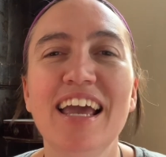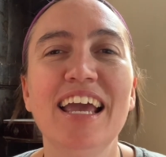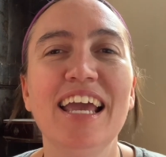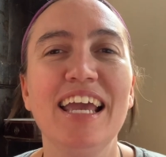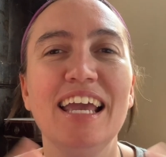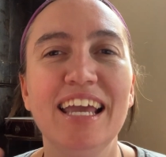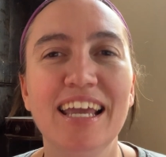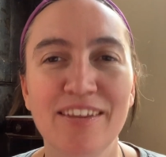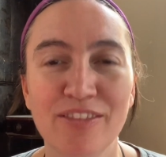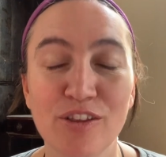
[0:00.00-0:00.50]

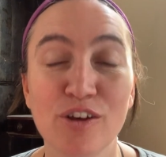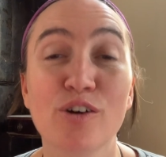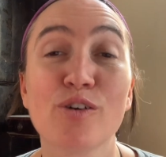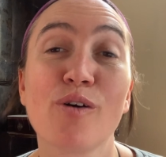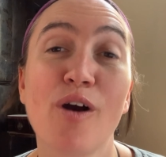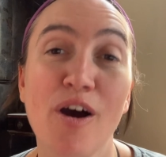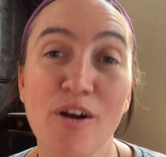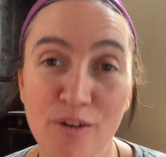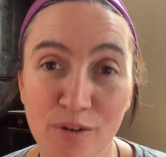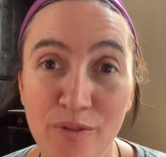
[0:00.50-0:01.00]
in the
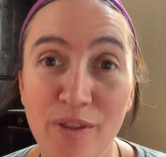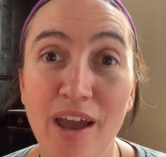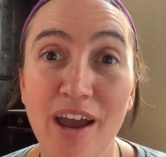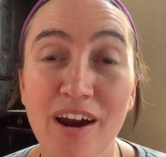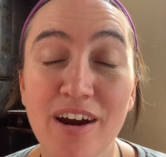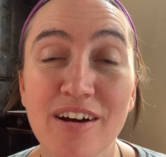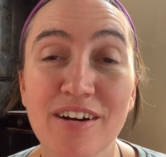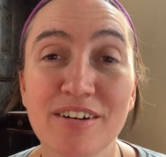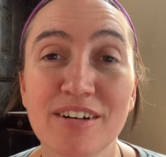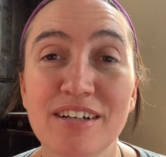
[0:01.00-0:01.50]
grotto
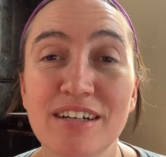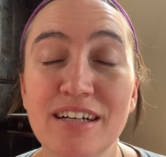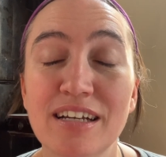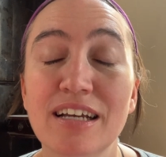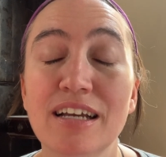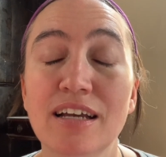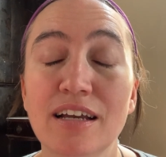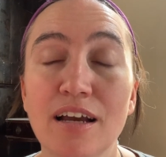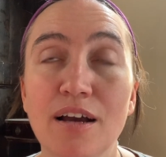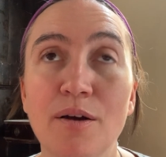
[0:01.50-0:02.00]
there.
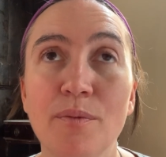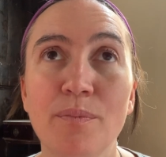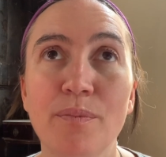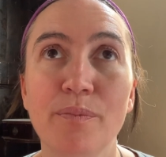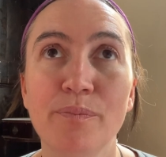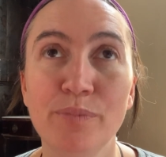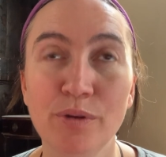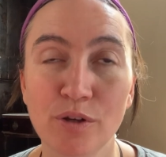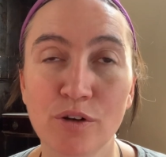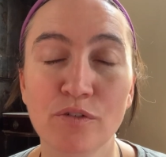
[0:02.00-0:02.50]

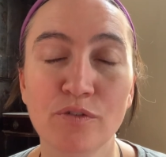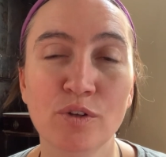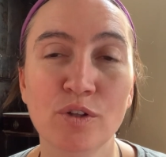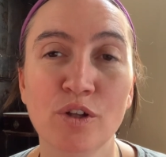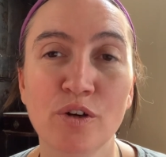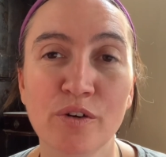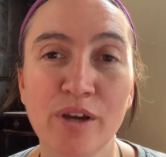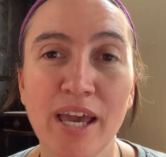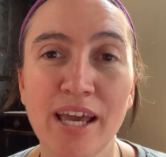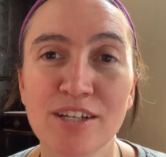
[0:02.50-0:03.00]
Beautiful
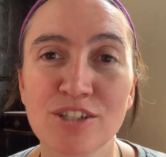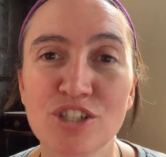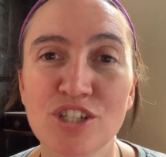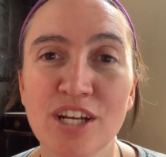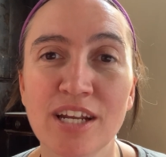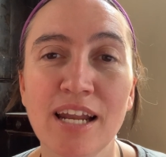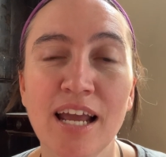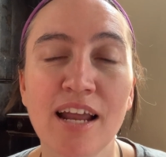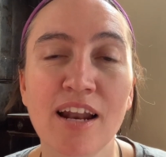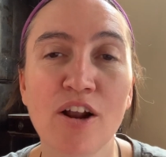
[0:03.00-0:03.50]

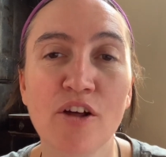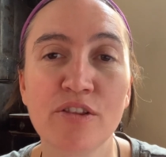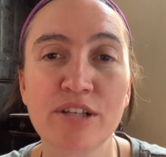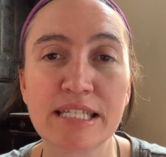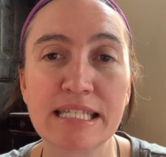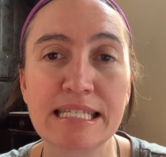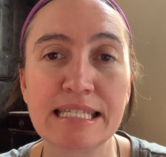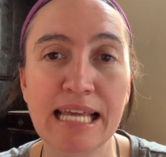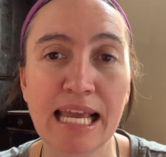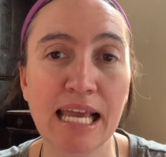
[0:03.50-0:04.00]
location. And on the
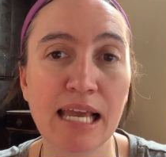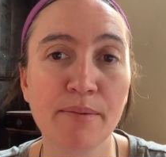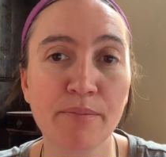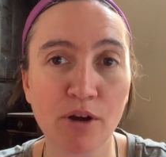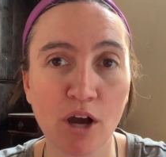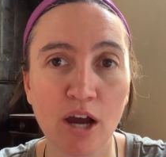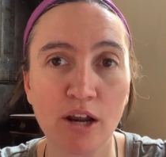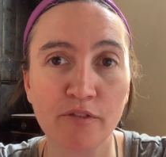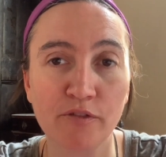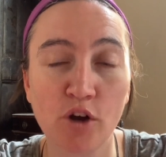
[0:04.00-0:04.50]
same
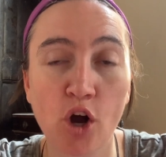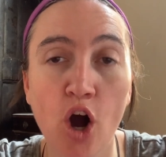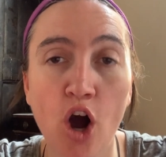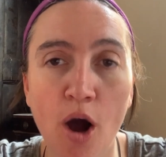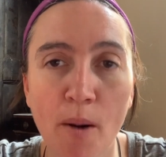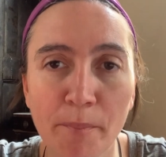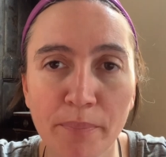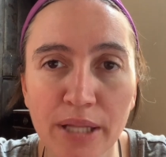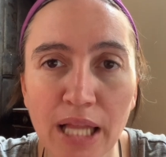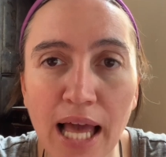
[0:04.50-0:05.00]
kind of
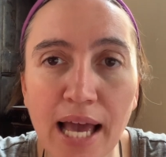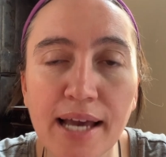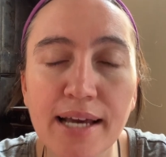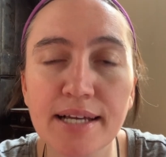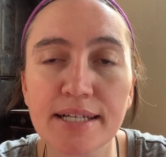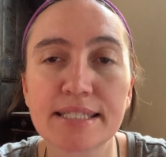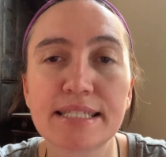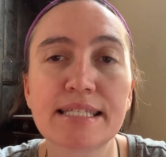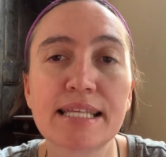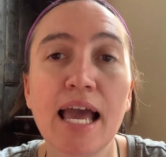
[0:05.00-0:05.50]

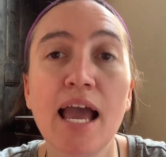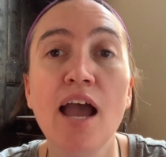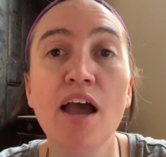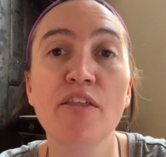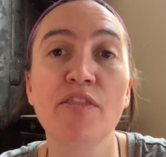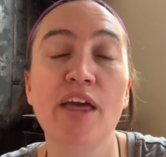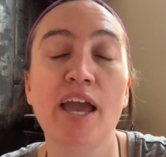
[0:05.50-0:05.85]
complex, they